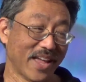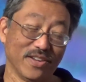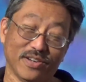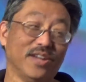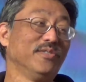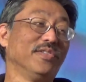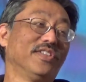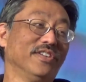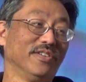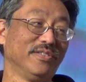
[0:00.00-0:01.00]
and you're not doing
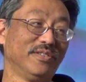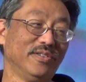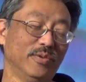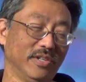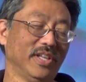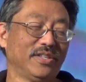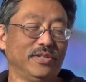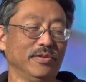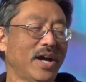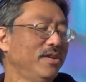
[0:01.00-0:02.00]
theater, what do you like to
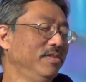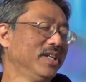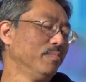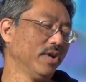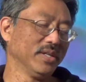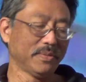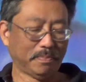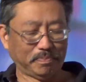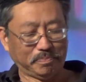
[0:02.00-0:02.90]
do? How do you decompress?